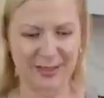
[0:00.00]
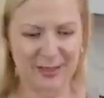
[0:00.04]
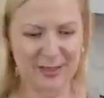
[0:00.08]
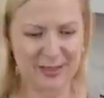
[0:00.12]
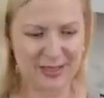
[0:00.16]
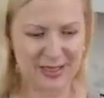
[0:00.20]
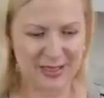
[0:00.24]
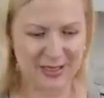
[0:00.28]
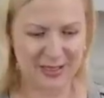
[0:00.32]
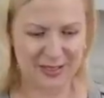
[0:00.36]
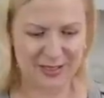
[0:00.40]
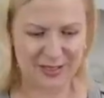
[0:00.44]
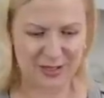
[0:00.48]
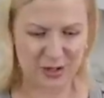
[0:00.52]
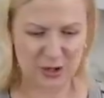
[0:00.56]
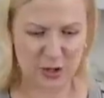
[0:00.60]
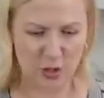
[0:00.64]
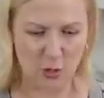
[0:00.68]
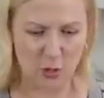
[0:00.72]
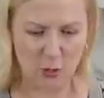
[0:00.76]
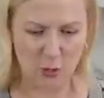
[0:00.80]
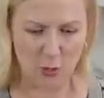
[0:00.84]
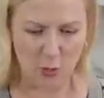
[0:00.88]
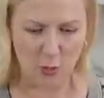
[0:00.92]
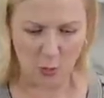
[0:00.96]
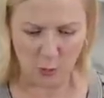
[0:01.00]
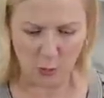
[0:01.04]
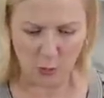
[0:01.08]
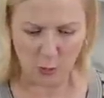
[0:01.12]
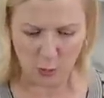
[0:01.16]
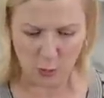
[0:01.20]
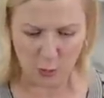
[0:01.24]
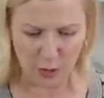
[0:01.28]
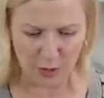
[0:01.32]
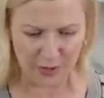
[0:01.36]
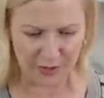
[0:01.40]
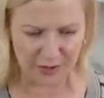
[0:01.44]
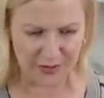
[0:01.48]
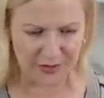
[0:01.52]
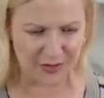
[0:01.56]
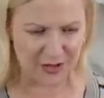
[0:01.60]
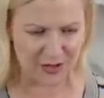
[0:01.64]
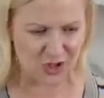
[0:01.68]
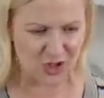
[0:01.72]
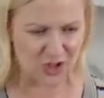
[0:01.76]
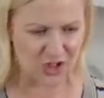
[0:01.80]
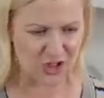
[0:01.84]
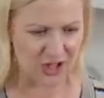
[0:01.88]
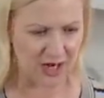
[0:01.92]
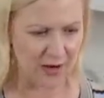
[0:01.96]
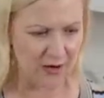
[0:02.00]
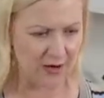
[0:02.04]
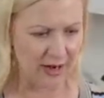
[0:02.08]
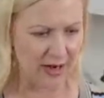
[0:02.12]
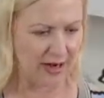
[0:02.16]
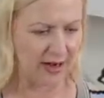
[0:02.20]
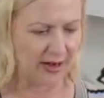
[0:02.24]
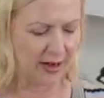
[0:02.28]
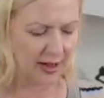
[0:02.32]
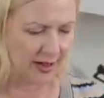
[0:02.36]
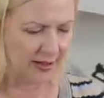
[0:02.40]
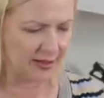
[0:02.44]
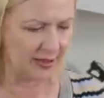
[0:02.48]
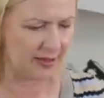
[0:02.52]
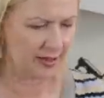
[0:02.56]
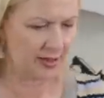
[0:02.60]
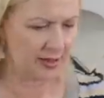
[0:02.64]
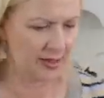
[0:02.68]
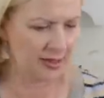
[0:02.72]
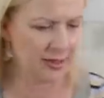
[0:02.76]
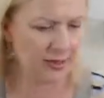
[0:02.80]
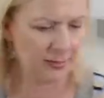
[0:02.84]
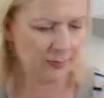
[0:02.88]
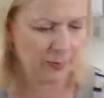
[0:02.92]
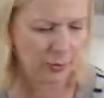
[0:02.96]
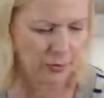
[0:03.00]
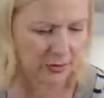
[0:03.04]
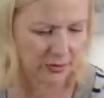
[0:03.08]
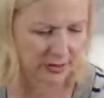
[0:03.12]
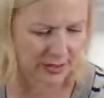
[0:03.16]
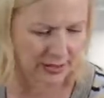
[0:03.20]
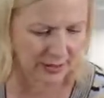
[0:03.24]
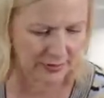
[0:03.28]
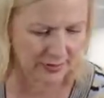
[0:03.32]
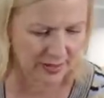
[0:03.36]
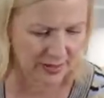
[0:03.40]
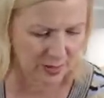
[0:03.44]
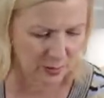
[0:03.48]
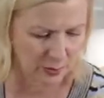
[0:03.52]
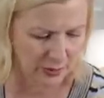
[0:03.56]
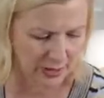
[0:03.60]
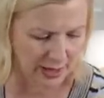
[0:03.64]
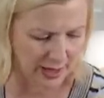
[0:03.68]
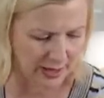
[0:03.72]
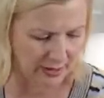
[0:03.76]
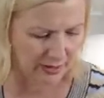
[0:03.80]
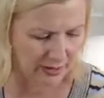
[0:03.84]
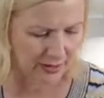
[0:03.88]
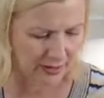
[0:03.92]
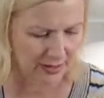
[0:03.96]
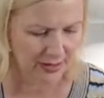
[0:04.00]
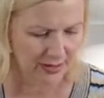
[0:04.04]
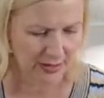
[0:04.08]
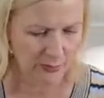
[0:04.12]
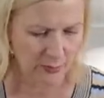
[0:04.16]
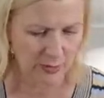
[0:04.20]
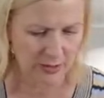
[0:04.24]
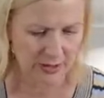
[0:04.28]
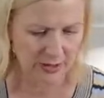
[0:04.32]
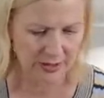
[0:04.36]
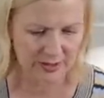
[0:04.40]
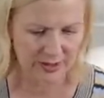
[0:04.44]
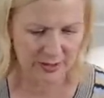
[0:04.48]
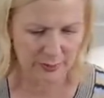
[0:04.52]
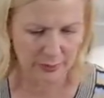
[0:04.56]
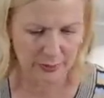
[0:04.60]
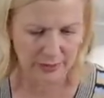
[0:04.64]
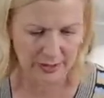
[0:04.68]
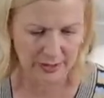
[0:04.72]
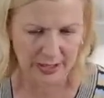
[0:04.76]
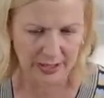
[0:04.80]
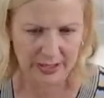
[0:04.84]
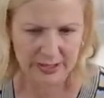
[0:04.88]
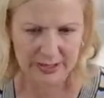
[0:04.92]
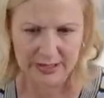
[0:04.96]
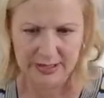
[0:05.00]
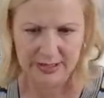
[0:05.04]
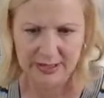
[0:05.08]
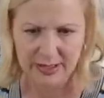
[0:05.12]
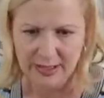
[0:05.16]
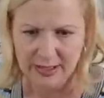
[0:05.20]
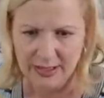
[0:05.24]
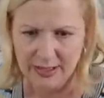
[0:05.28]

is so worth sharing. I think I pulled out this platter because I wanted to plate.